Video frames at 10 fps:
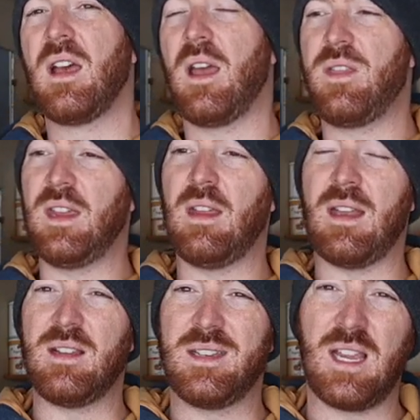I think
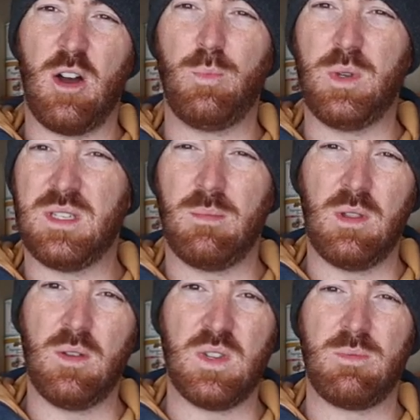it does help with some
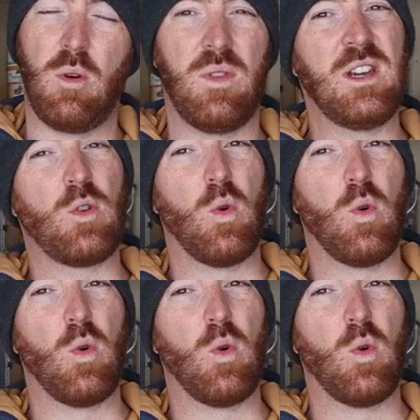of those smaller things,